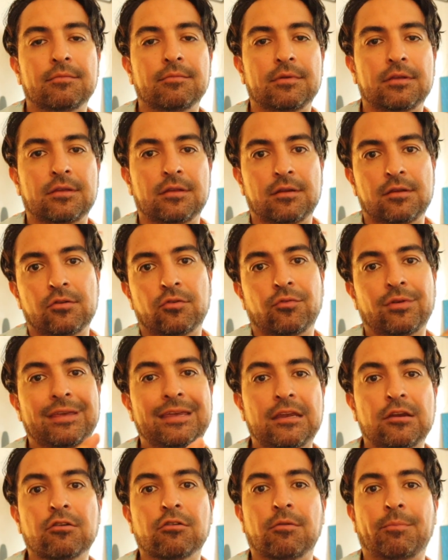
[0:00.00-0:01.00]
And you don't
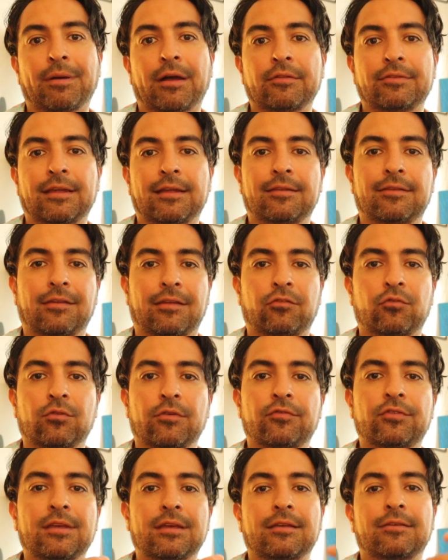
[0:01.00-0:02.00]
hear about that. That sort
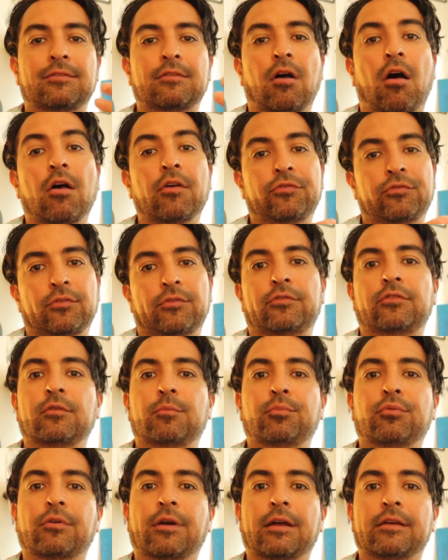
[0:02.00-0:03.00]
of thing is also
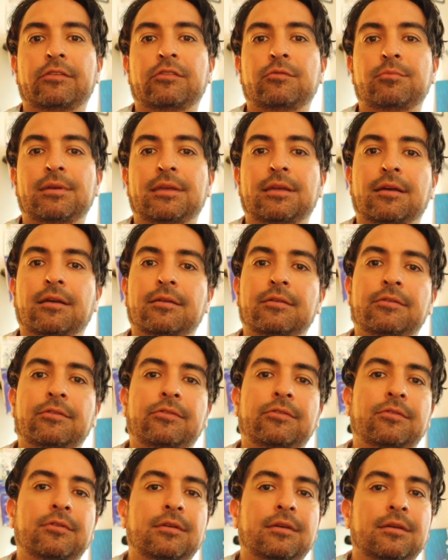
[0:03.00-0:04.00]
suppressed
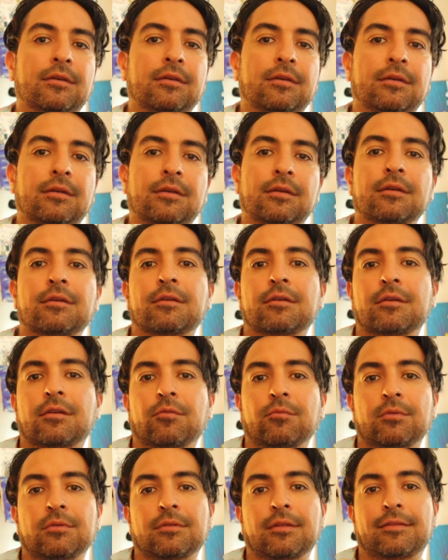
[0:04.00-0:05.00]
because you
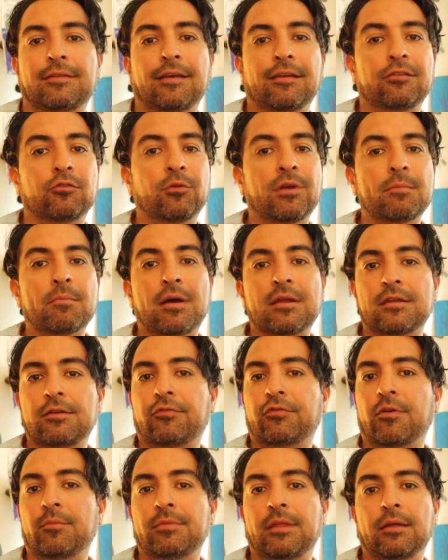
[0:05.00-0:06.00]
know it takes away money
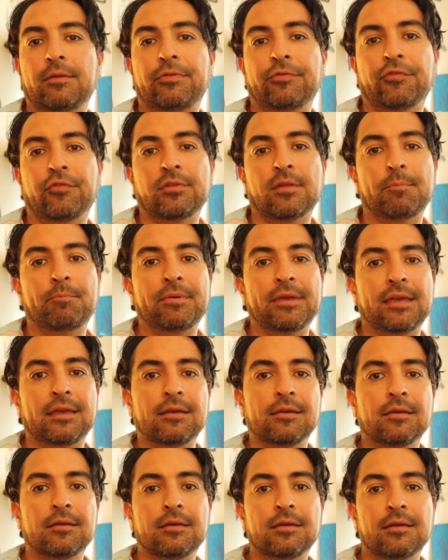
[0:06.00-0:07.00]
from the from the big